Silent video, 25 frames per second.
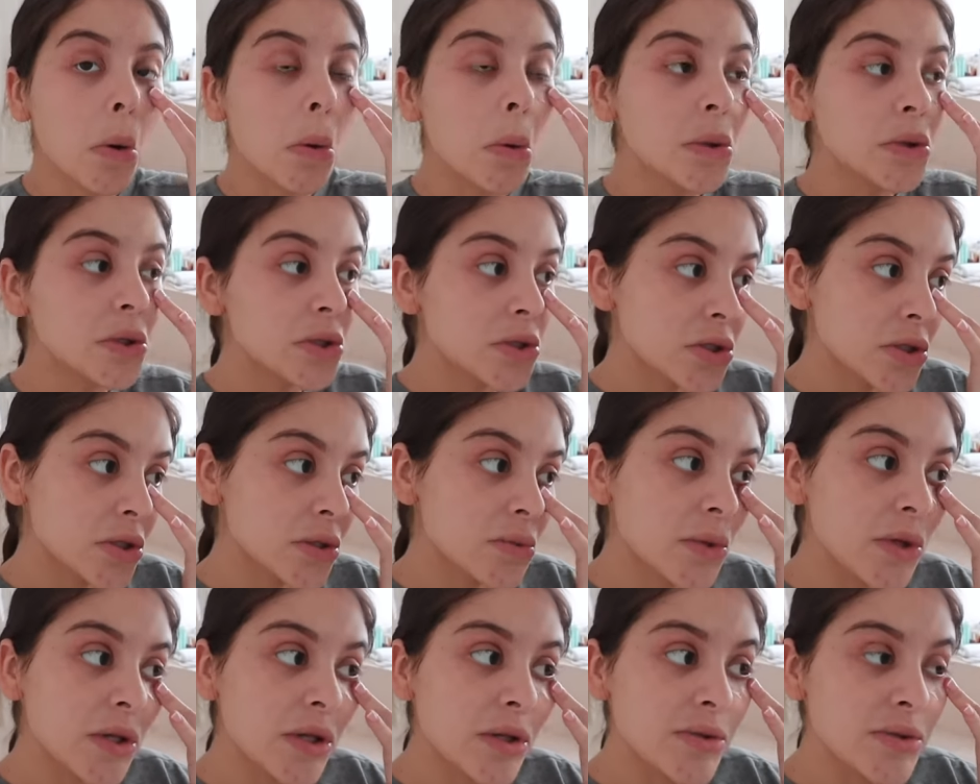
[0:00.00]
which is just
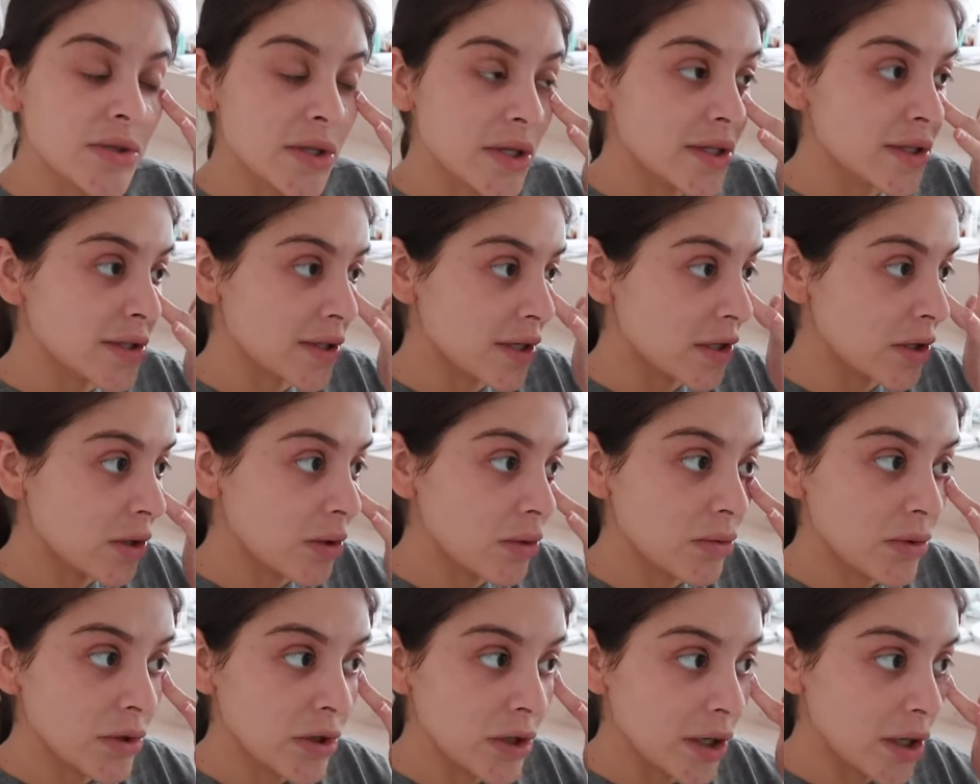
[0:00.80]
one of those things that you
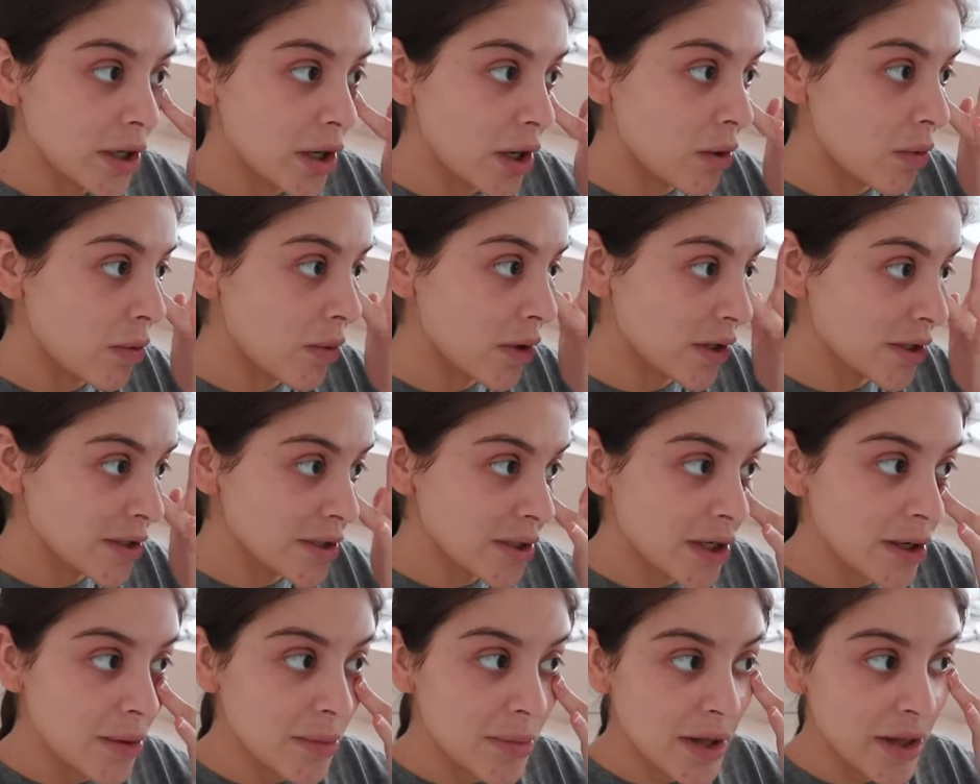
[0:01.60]
don't really know what it's
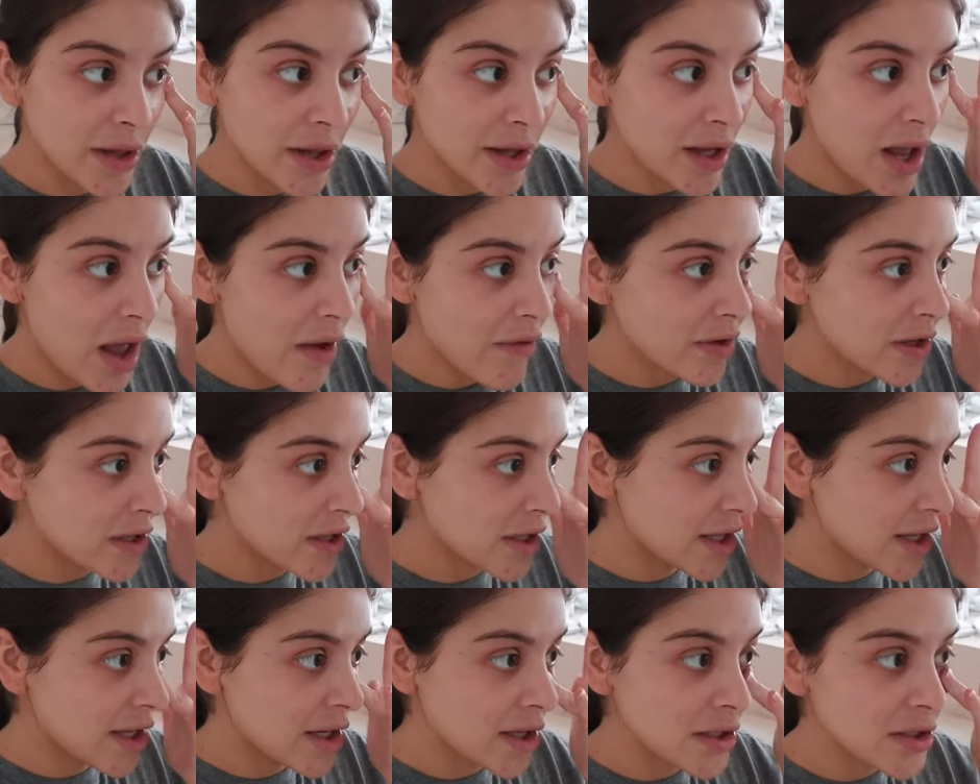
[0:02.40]
gonna be like having
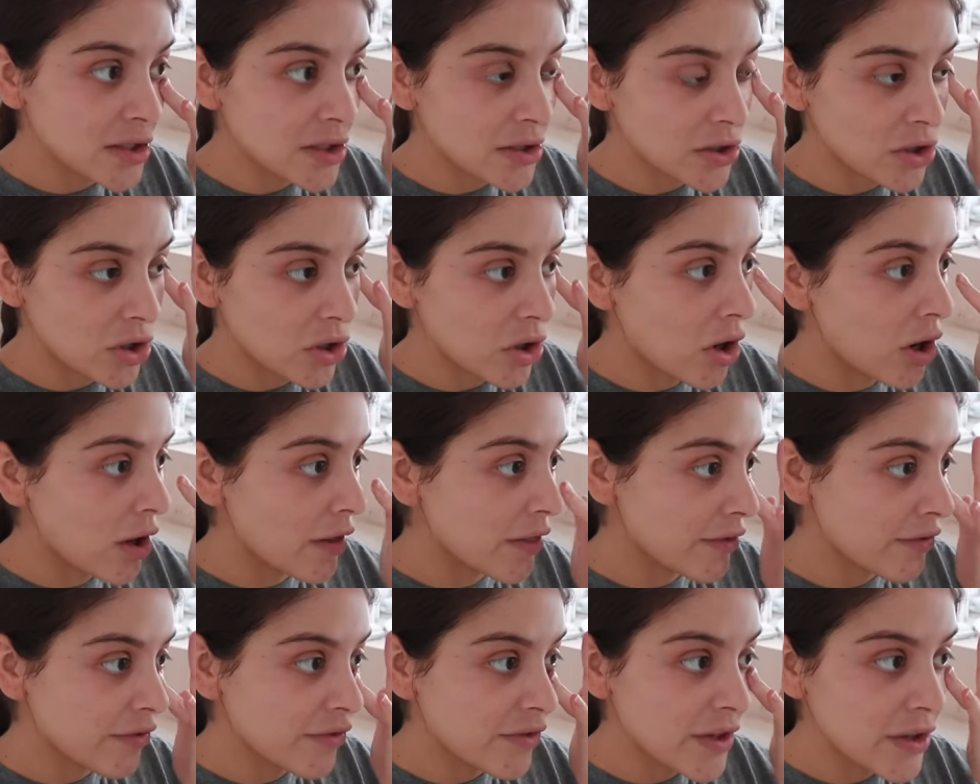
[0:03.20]
a kid until you're
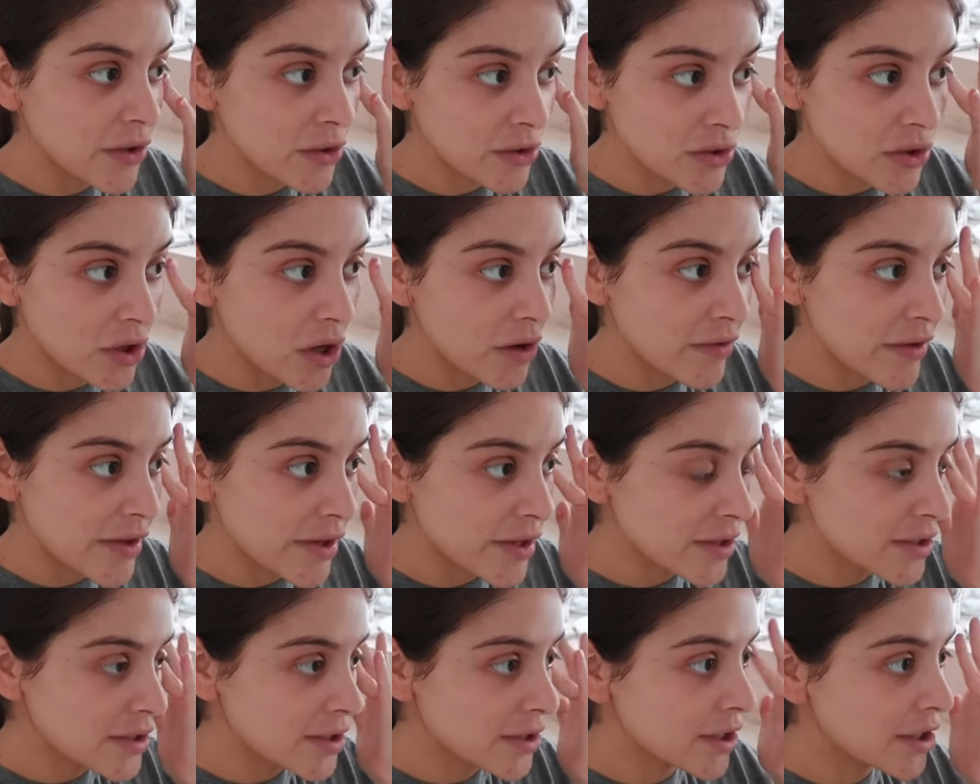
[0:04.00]
on the field,
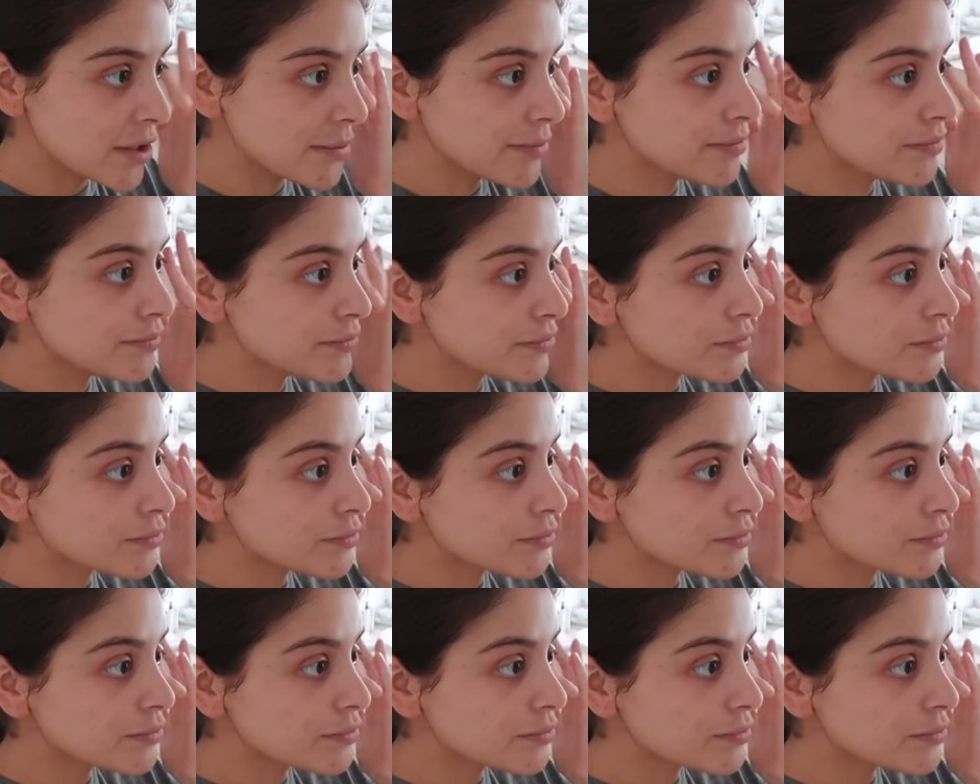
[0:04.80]
obviously.